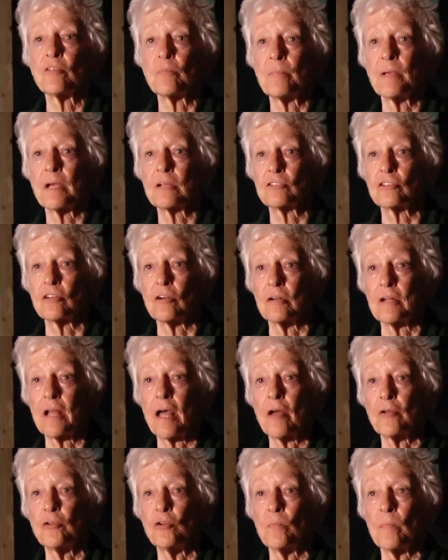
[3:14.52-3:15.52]
the picture and
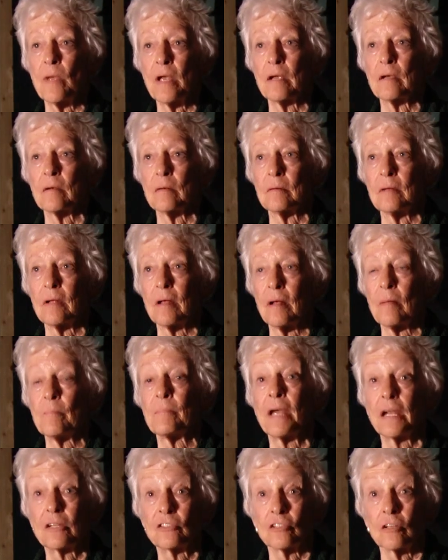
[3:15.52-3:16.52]
how do you make a
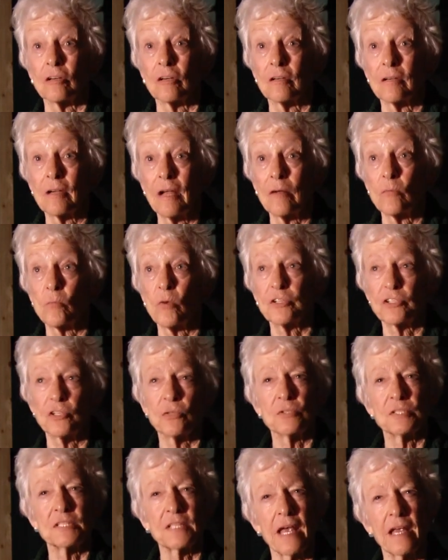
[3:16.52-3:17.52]
picture, and what do
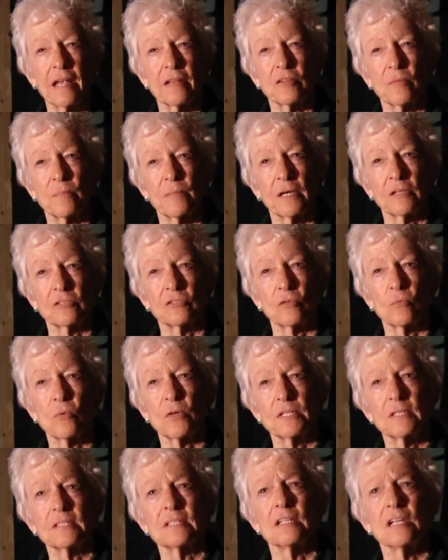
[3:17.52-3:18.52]
you say in the picture?
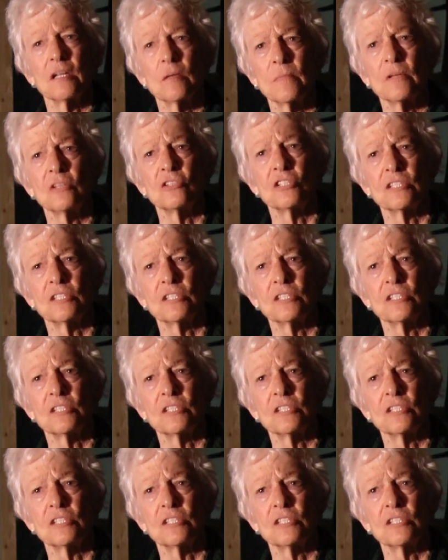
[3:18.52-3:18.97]
What does an image